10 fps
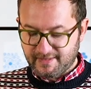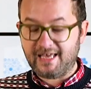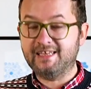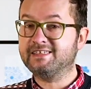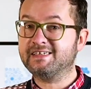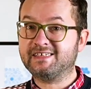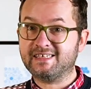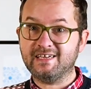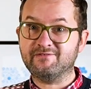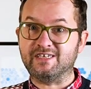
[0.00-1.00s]
It is a
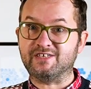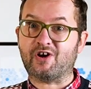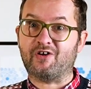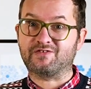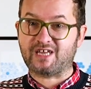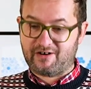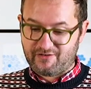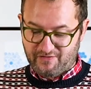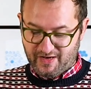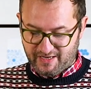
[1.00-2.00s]
series of
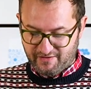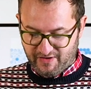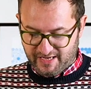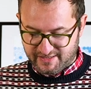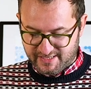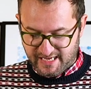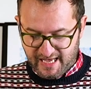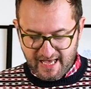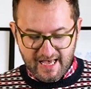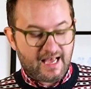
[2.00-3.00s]
terrifying events.
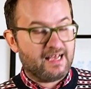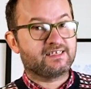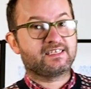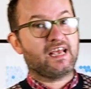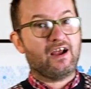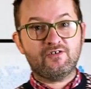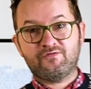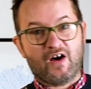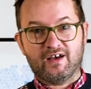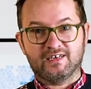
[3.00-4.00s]
It's
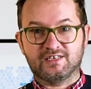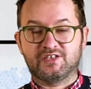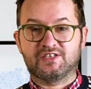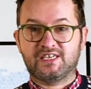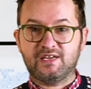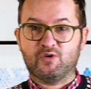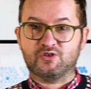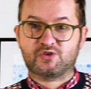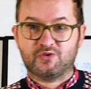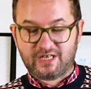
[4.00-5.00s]
terrifying to see
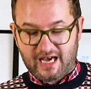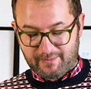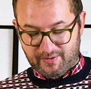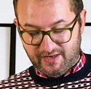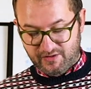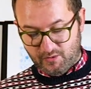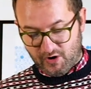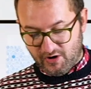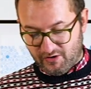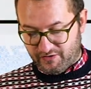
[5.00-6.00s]
what's going to happen in the
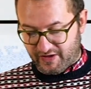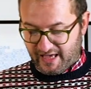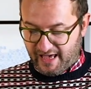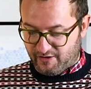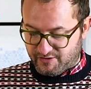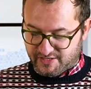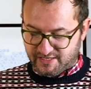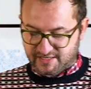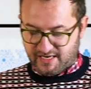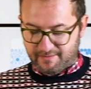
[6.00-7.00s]
world, the chaos
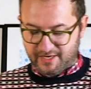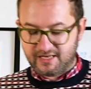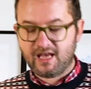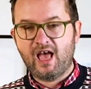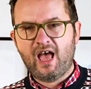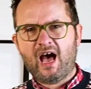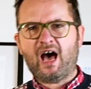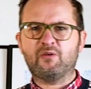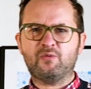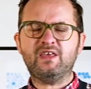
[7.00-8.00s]
that's coming.
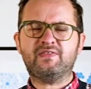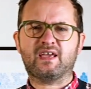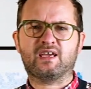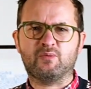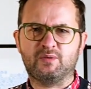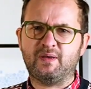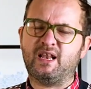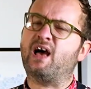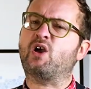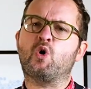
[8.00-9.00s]
And we think it would be
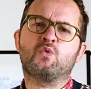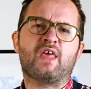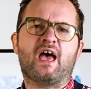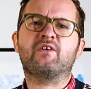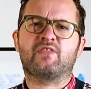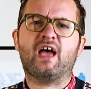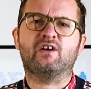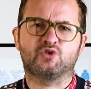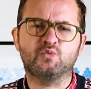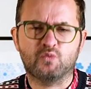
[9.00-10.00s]
like, "Oh, there,
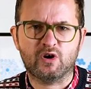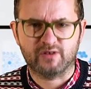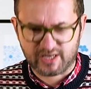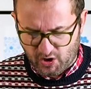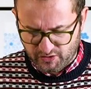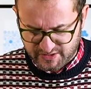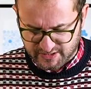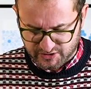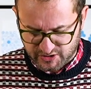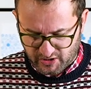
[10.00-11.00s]
don't worry, God's
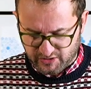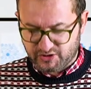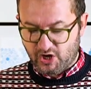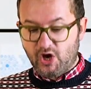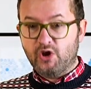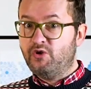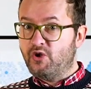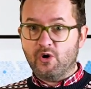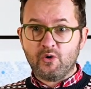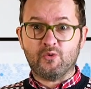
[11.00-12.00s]
in charge."
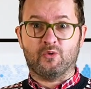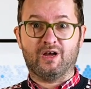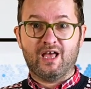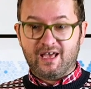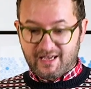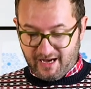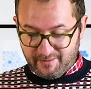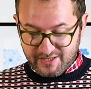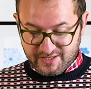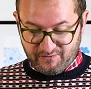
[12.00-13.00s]
No,
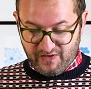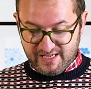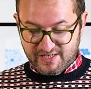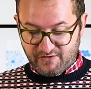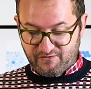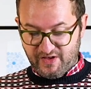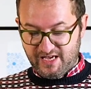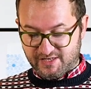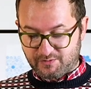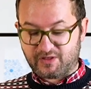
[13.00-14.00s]
coming face to
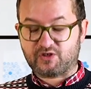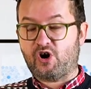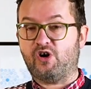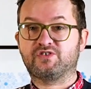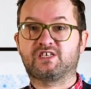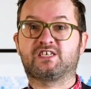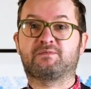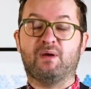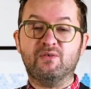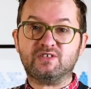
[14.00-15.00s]
face with God's
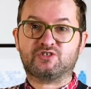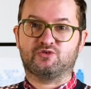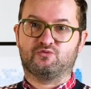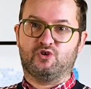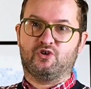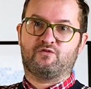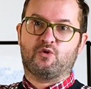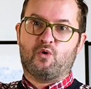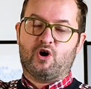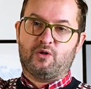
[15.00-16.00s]
spiritual rule of the
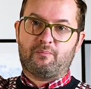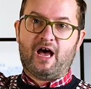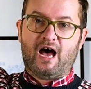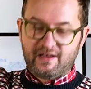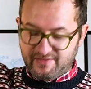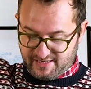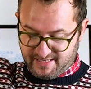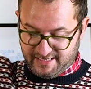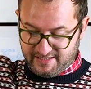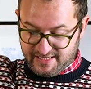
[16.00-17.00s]
world behind the
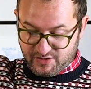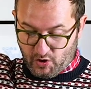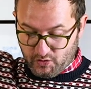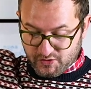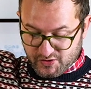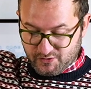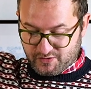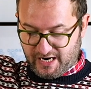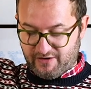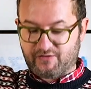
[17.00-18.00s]
scenes is also
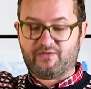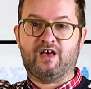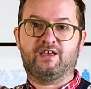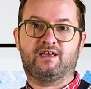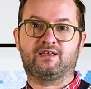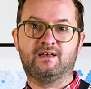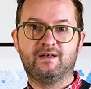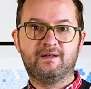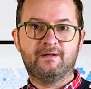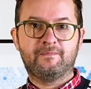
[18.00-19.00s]
terrifying.
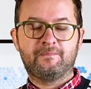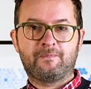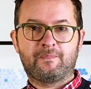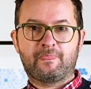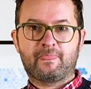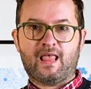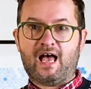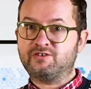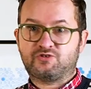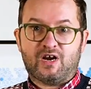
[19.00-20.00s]

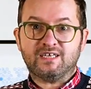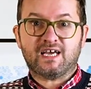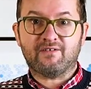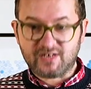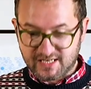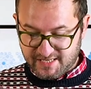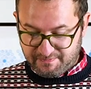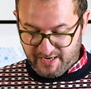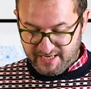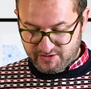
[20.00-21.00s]
And trying to have it
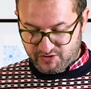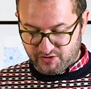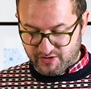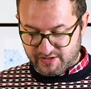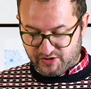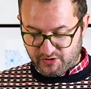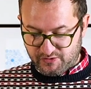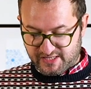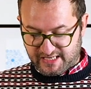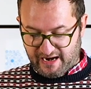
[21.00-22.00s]
explained to you is so
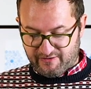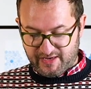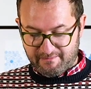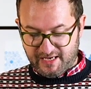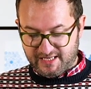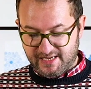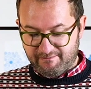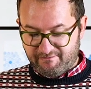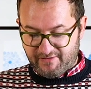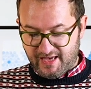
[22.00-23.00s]
scary it makes him
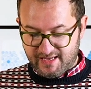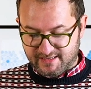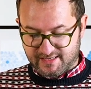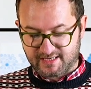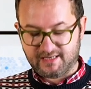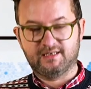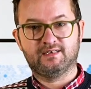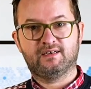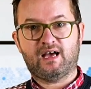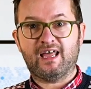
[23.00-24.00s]
faint.
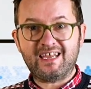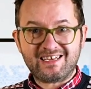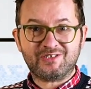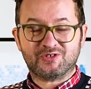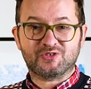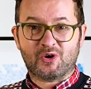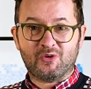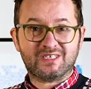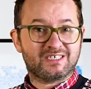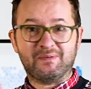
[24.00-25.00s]
An angel
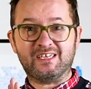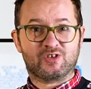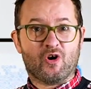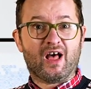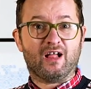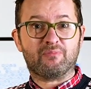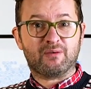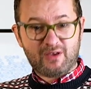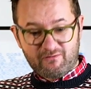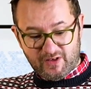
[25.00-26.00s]
talking to me is not helping
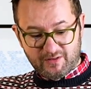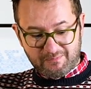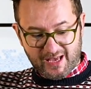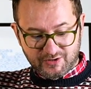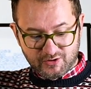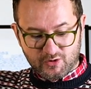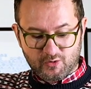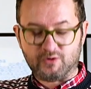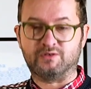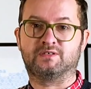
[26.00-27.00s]
me feel better,
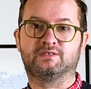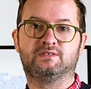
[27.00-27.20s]
Lord.